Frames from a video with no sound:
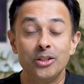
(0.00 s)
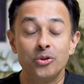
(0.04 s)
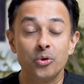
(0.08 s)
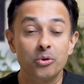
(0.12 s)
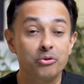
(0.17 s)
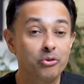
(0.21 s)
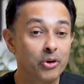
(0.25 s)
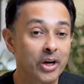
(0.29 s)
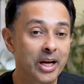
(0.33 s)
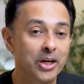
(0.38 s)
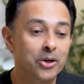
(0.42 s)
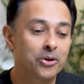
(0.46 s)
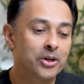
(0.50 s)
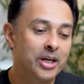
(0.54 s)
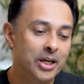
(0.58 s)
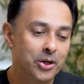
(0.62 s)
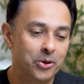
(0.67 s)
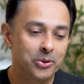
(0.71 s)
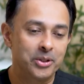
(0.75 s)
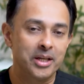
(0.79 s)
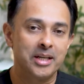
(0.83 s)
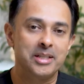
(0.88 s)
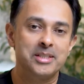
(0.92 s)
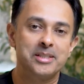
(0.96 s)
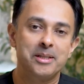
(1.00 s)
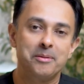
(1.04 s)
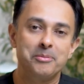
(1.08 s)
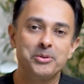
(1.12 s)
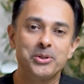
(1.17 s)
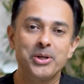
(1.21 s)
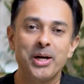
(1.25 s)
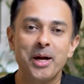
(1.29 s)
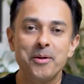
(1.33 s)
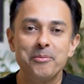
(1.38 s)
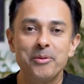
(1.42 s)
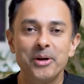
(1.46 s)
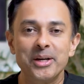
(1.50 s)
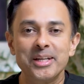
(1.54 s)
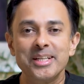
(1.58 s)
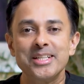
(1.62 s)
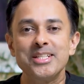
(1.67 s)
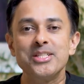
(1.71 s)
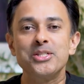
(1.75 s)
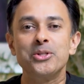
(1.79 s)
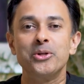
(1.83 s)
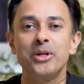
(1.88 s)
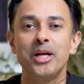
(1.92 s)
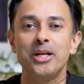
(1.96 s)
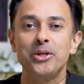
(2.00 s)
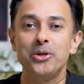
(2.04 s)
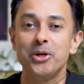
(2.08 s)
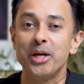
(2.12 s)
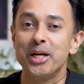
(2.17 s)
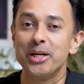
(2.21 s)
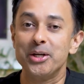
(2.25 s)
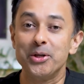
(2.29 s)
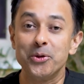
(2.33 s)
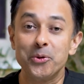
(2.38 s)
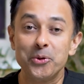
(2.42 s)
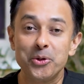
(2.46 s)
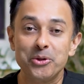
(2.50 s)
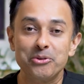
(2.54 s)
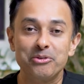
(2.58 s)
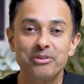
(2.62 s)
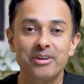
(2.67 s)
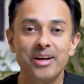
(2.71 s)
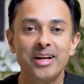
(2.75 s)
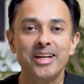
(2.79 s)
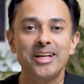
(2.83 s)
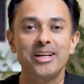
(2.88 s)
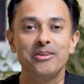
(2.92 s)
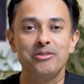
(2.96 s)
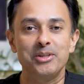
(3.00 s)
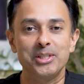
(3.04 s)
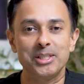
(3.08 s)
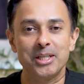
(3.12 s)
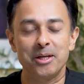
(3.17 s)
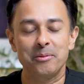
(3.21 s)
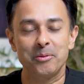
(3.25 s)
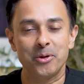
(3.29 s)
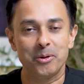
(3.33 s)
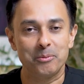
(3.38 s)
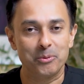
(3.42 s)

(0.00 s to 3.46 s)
Don't forget to click on that subscribe button so that you get notified every time